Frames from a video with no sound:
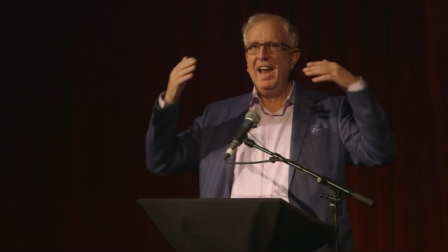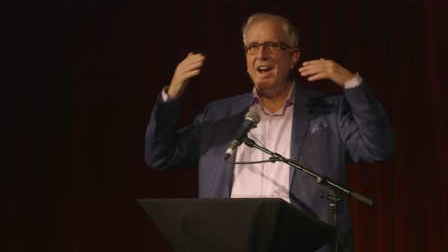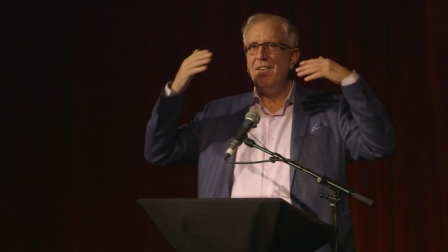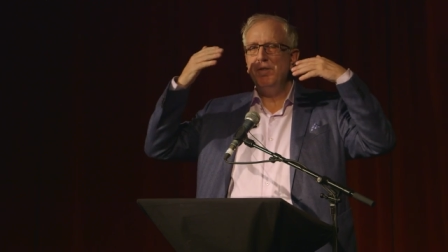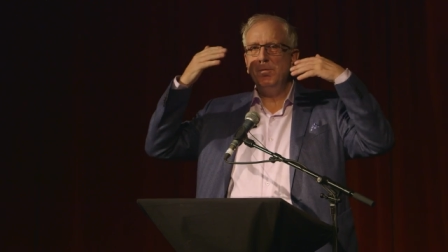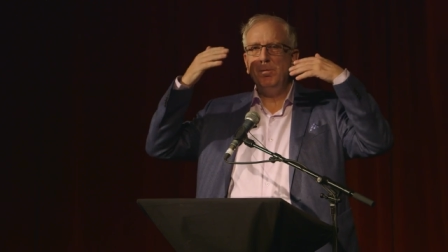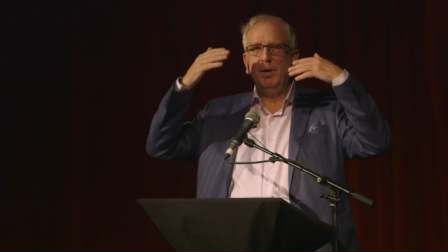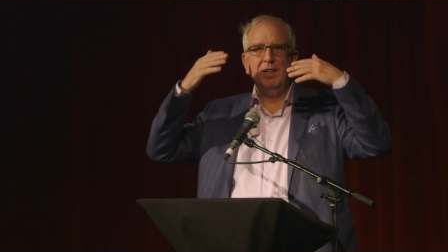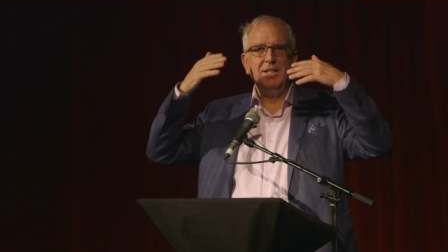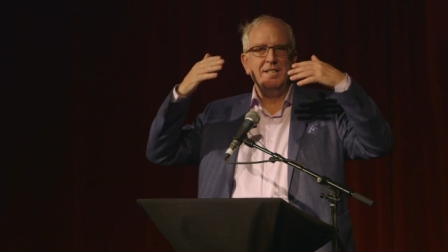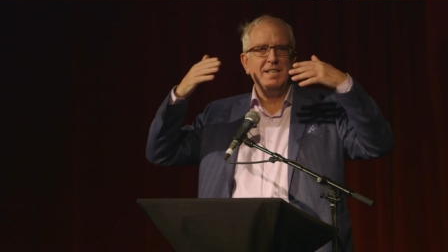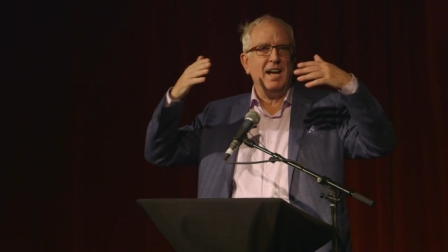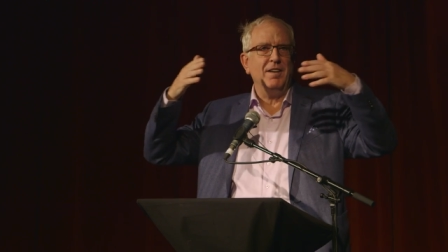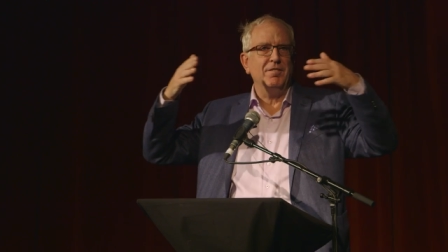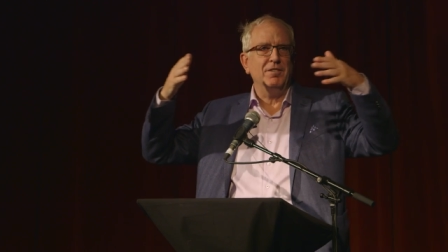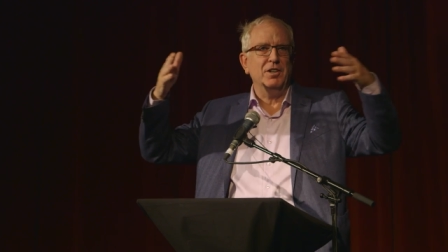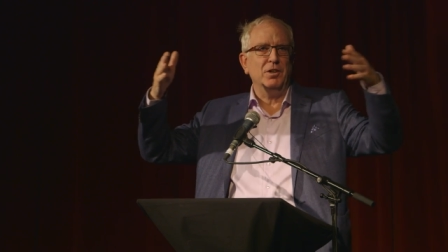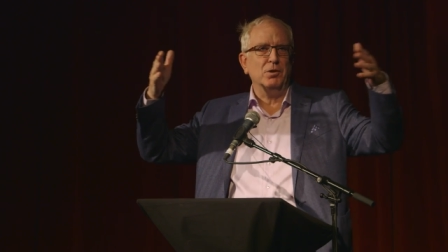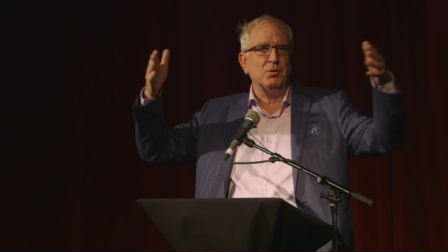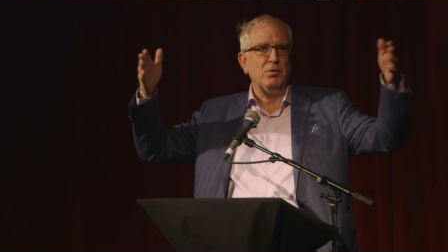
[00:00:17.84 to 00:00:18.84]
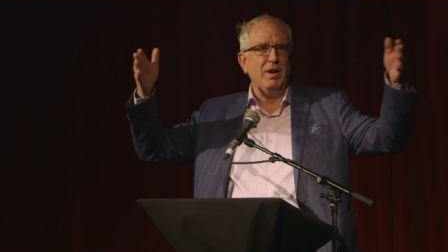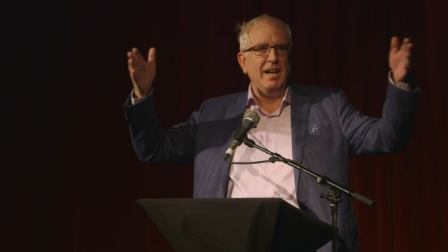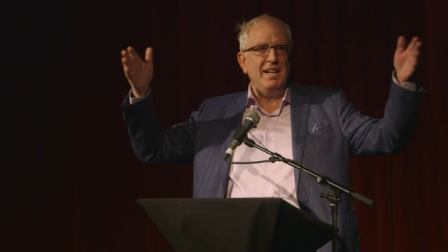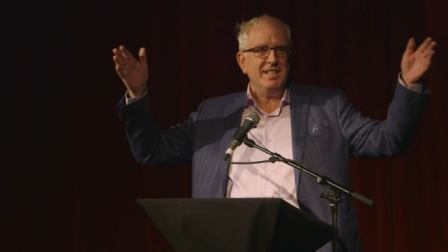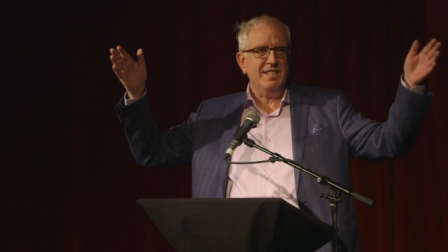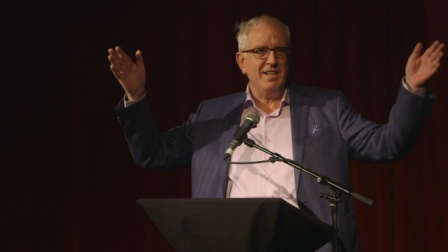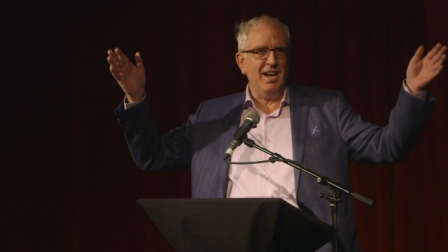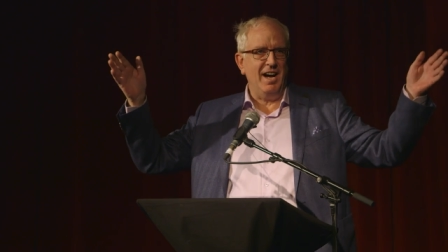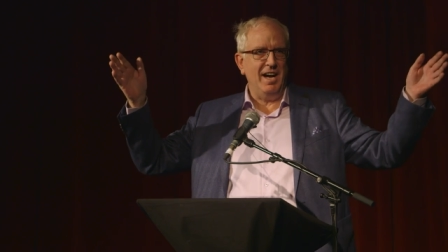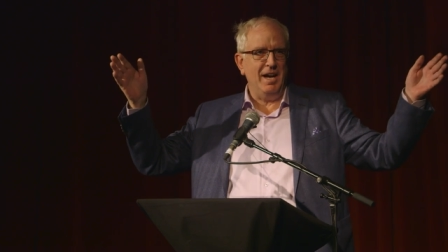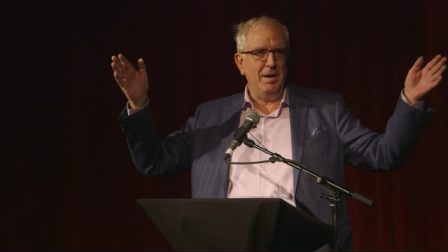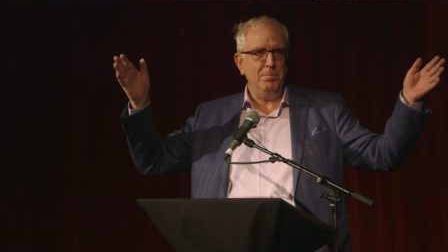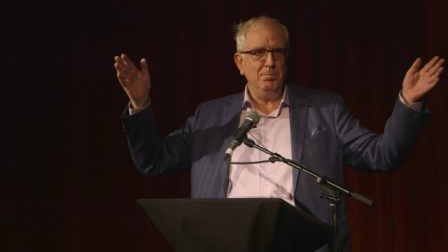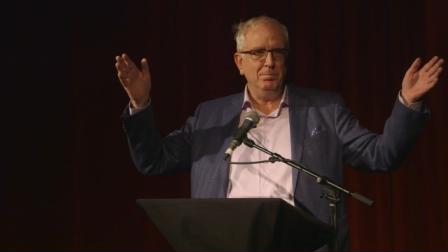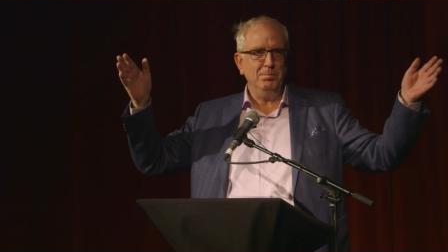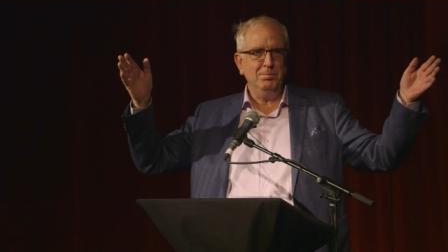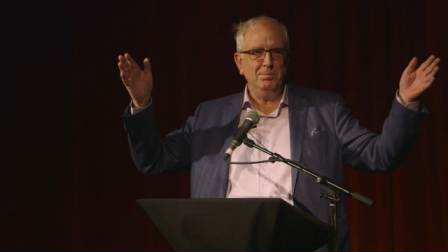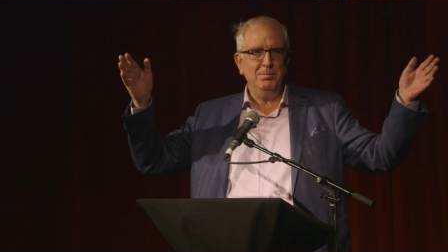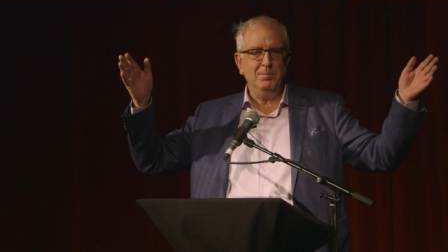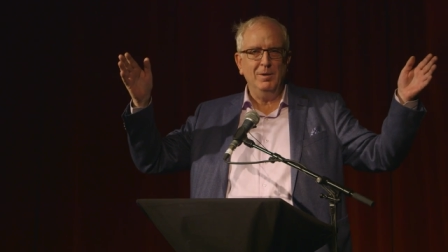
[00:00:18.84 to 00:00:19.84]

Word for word: Everybody's having a great time.